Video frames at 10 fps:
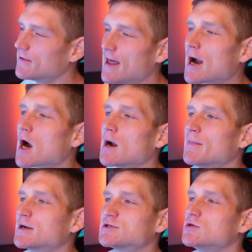They are
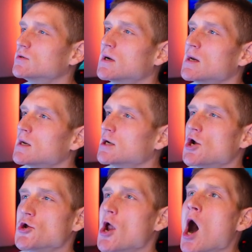about to
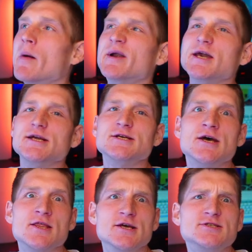dominate
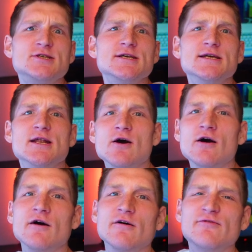the scene
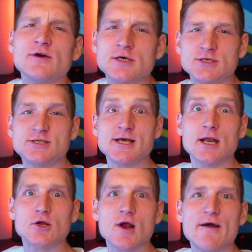of
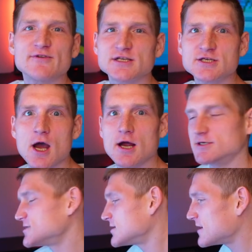said graphics
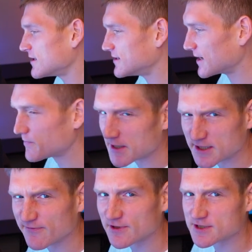cards that
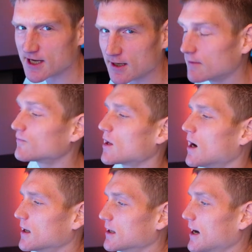be for sale
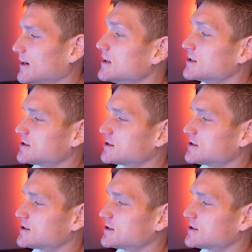online.